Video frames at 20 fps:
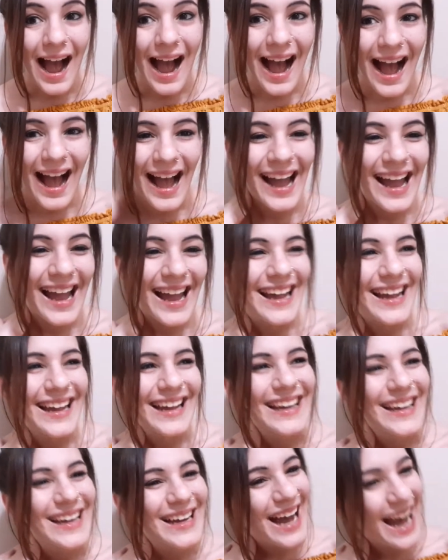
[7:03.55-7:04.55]

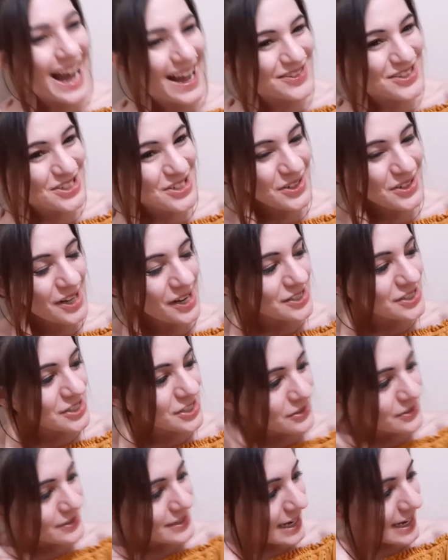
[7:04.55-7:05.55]
I have to on
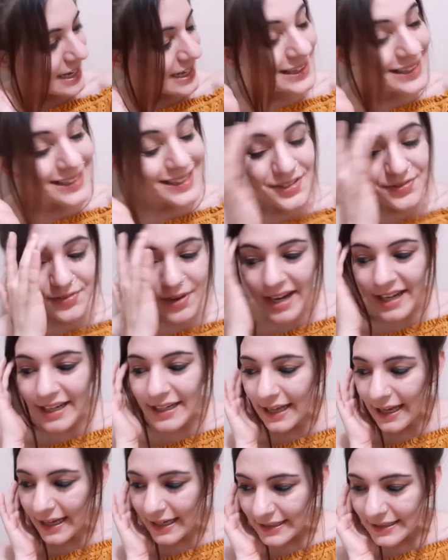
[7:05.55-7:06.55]
Tuesday, and it is Friday
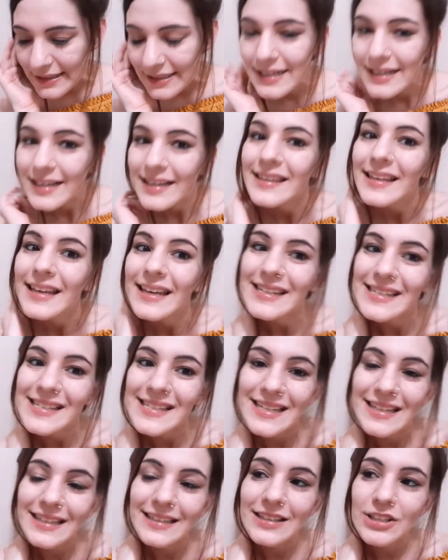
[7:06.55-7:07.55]
night, the
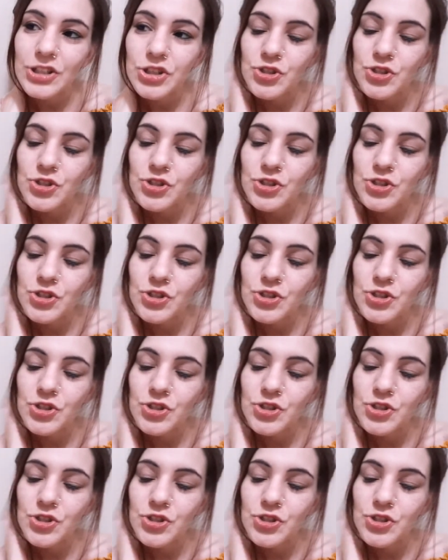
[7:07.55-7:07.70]
18th.